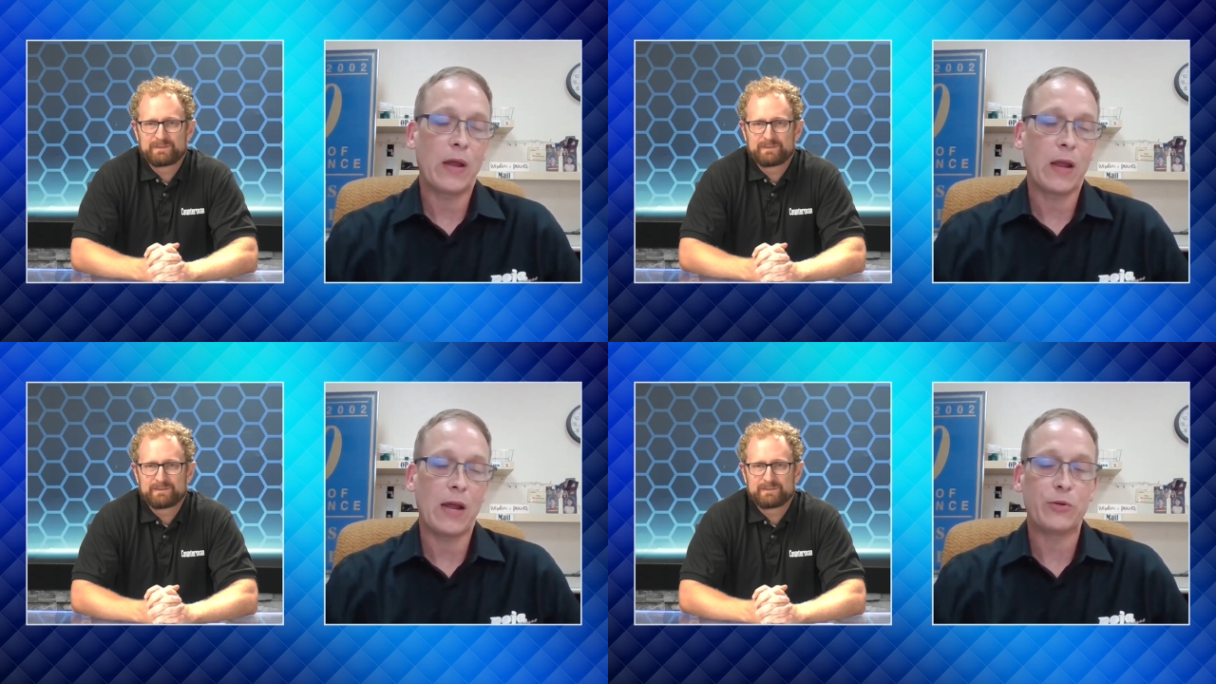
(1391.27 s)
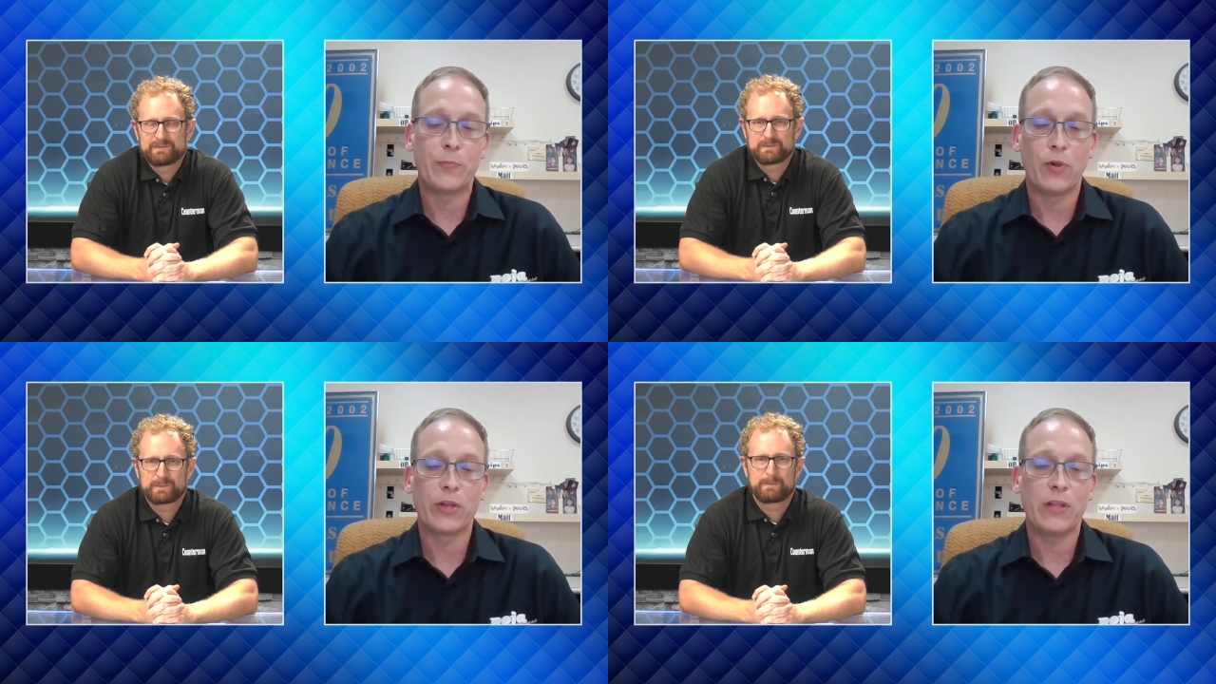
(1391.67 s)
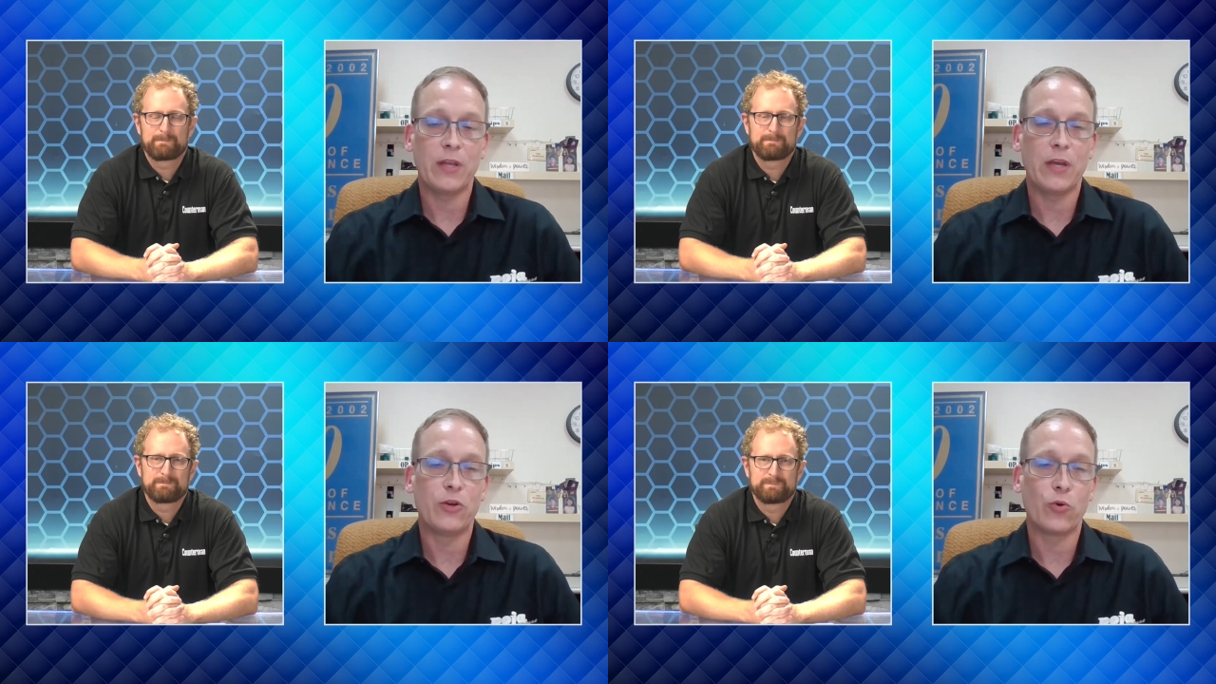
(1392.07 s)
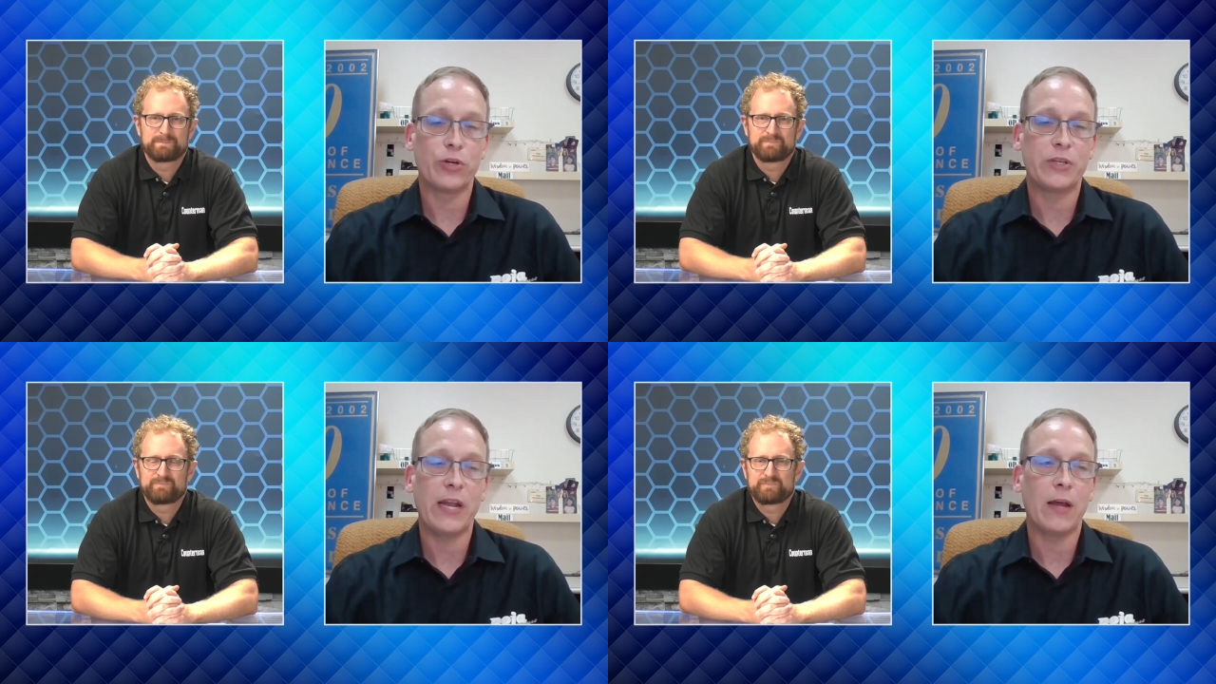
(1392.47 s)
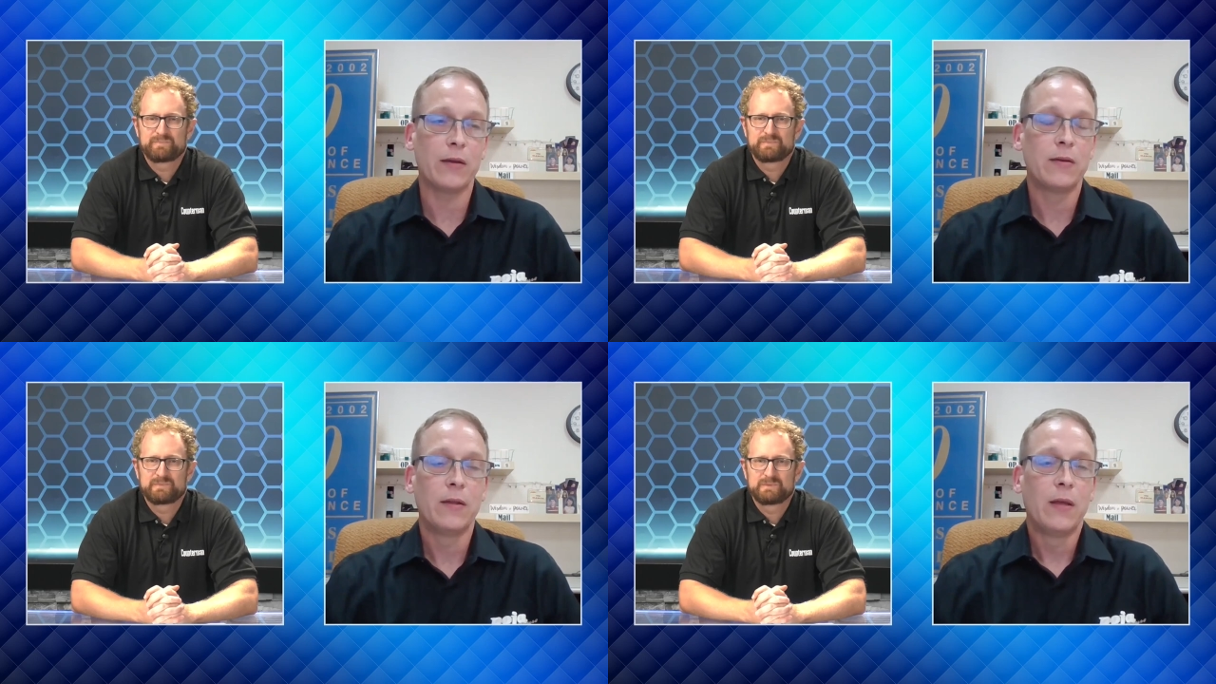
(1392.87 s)
Speaker 1: my guy was pulling the uh, doors
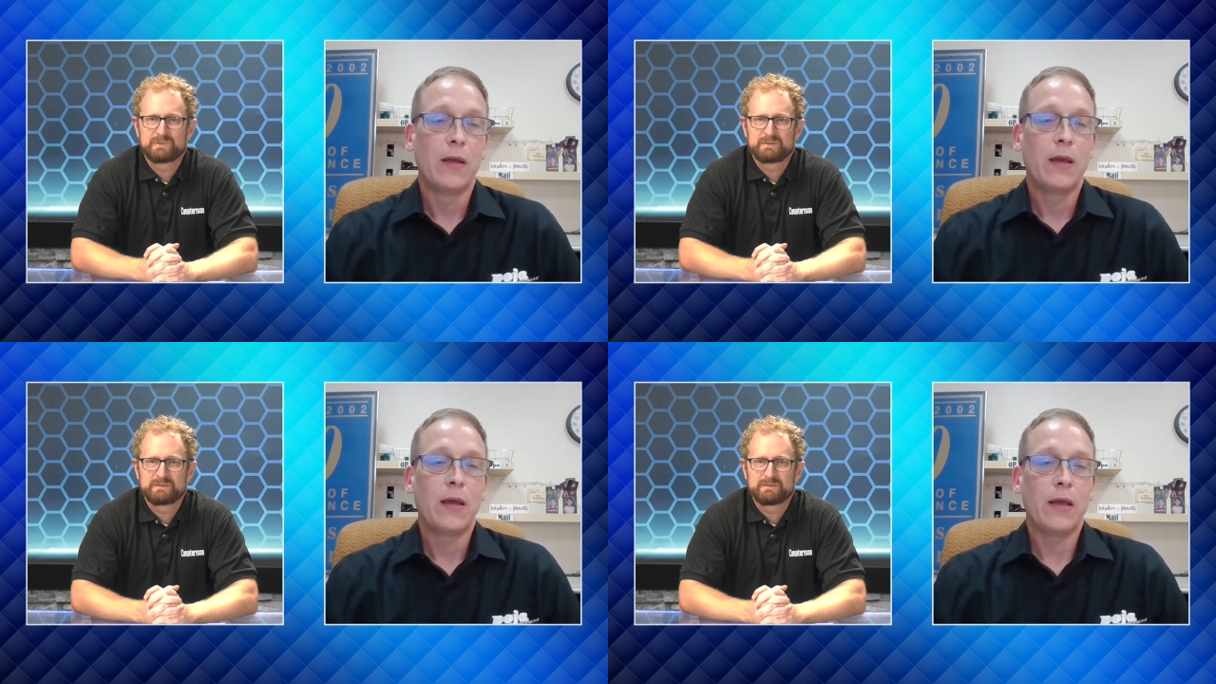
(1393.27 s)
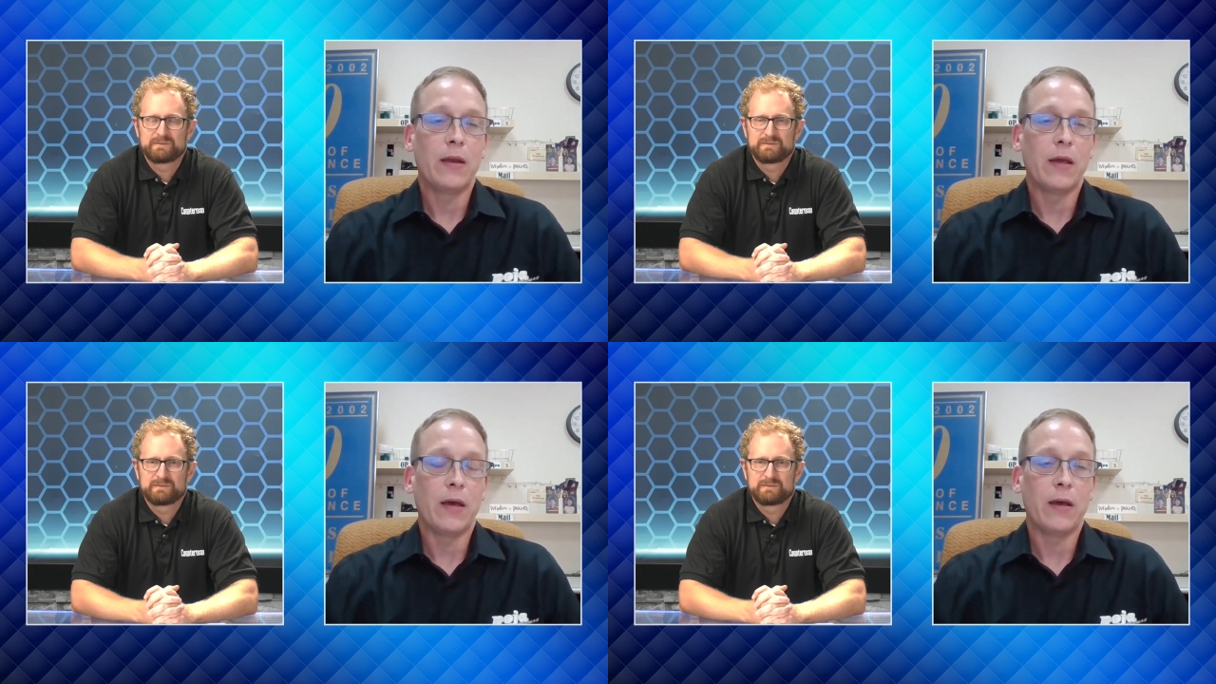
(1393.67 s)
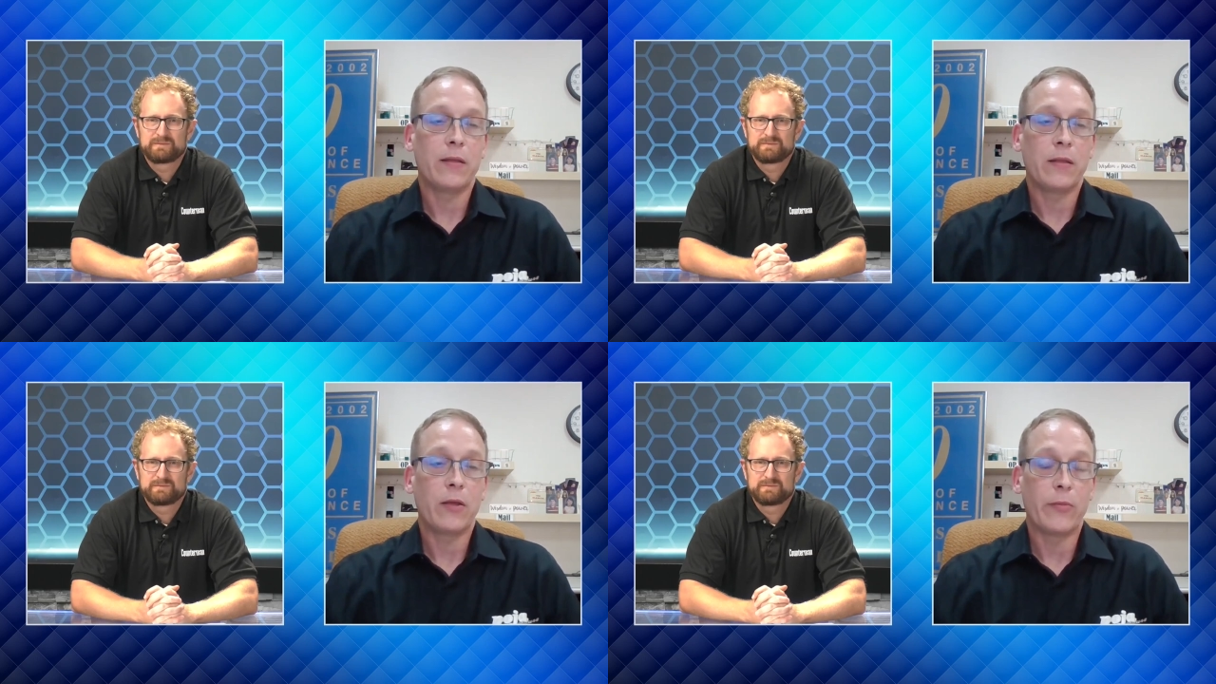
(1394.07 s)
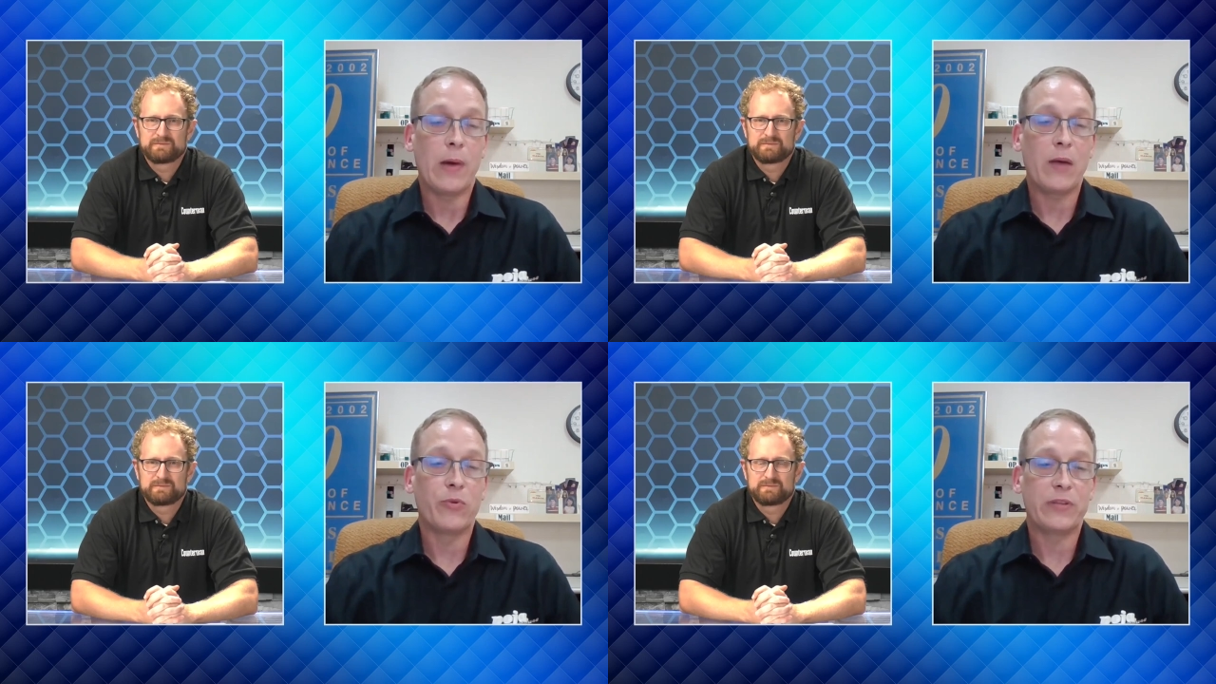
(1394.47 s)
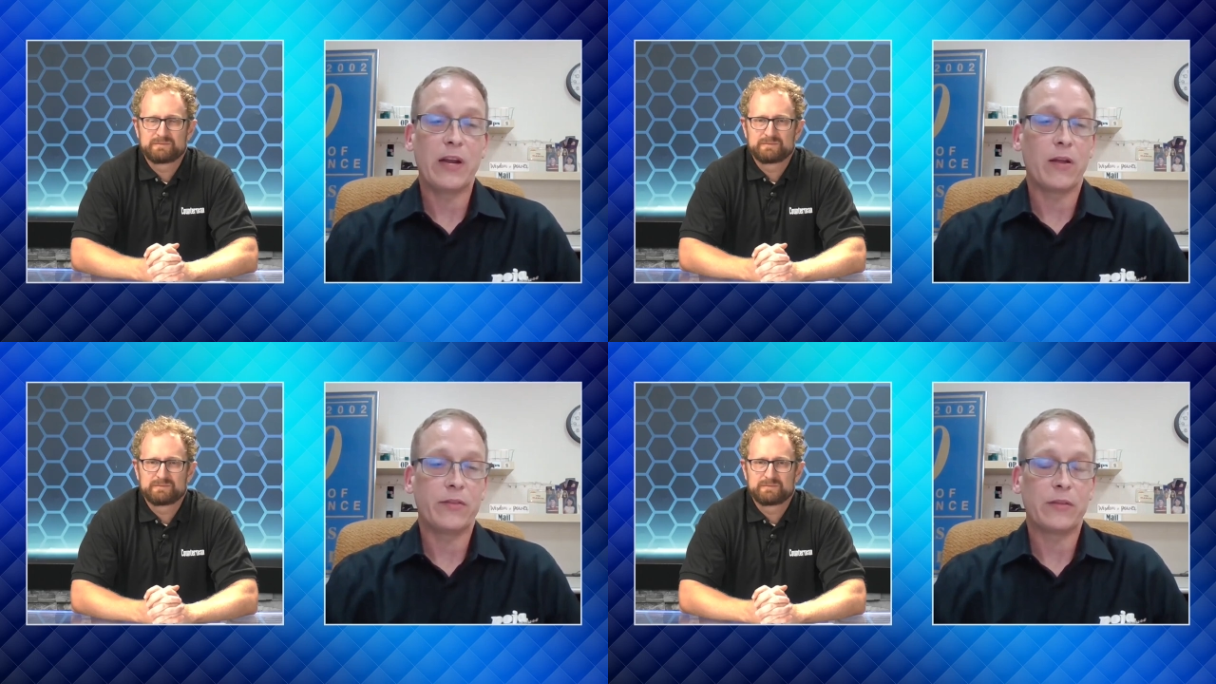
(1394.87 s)
down, and uh, you know, the mob was there.